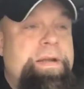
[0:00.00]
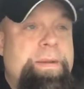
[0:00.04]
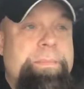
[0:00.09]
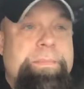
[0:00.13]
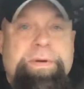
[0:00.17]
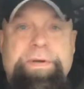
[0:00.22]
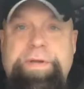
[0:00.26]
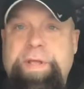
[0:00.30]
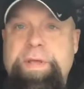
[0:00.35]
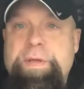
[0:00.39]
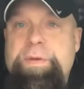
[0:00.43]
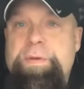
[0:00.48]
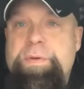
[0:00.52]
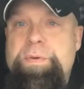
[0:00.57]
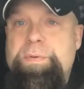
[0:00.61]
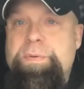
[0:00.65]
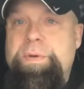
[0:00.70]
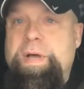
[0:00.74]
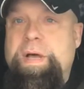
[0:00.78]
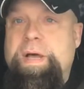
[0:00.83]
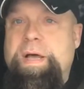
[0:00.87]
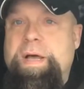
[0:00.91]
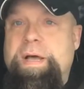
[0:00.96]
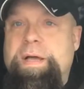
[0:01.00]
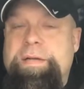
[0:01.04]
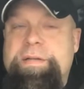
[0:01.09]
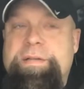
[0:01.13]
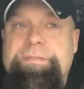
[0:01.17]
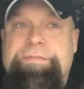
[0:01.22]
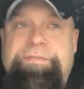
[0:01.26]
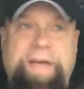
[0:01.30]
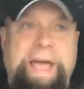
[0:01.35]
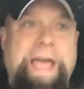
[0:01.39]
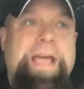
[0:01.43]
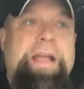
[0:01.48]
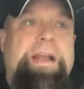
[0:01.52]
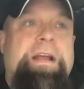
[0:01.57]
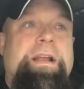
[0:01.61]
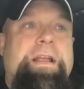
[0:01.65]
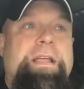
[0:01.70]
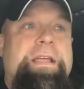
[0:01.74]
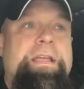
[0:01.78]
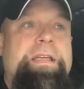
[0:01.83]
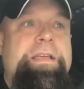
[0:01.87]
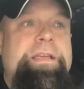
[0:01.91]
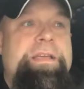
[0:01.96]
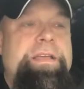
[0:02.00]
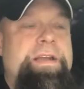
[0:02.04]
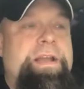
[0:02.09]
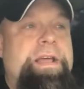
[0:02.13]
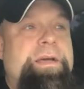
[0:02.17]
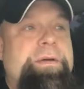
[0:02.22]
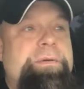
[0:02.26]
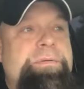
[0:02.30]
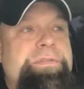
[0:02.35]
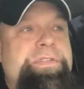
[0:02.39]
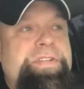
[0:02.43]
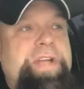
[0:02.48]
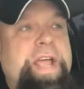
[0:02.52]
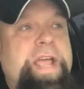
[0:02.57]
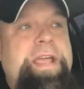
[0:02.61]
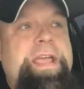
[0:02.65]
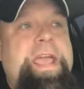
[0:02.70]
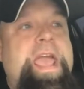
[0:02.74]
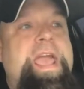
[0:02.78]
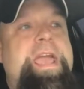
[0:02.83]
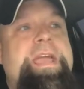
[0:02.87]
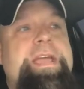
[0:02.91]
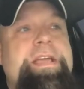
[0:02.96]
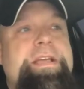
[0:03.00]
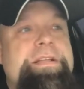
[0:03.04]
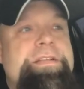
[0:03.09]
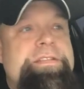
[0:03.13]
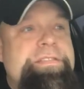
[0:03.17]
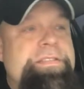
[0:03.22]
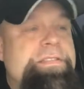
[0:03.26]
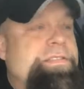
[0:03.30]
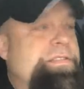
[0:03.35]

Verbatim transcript: Number two, uh, to finally, you know, shake hands